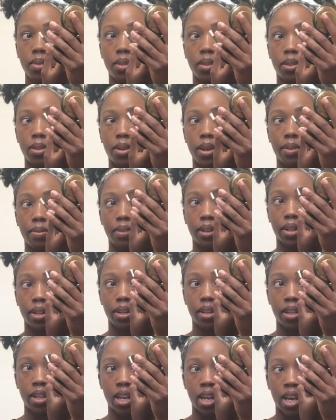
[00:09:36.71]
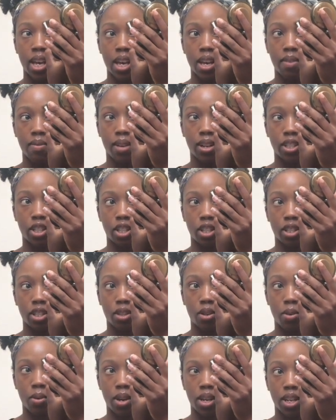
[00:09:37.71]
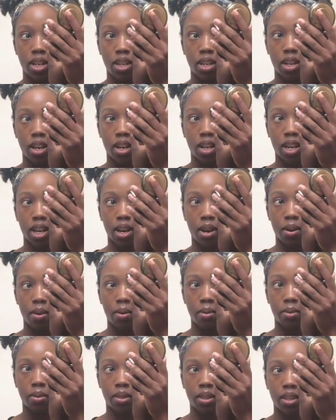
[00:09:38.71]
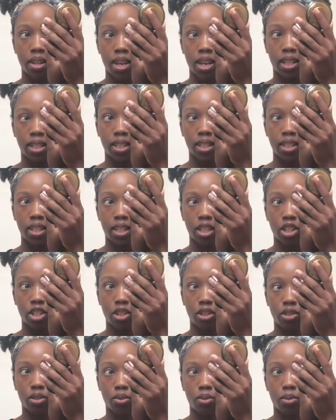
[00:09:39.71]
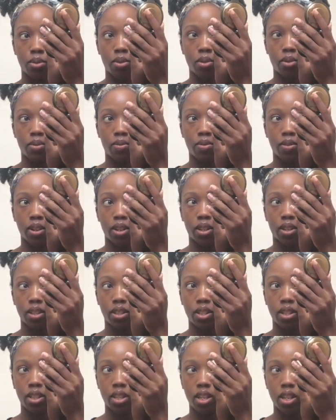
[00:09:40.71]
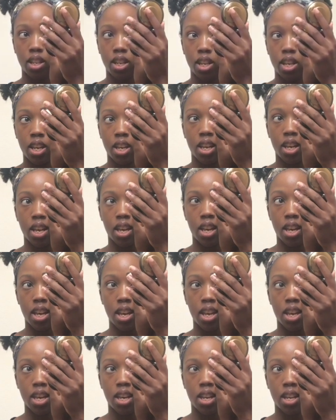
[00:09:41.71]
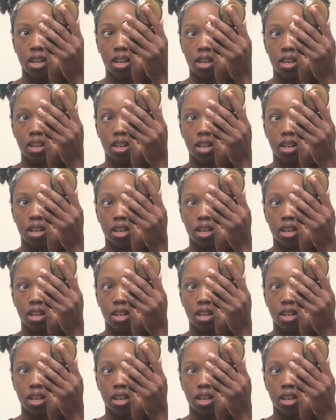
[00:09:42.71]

So I figured if I just go ahead and knock out esthetician school first and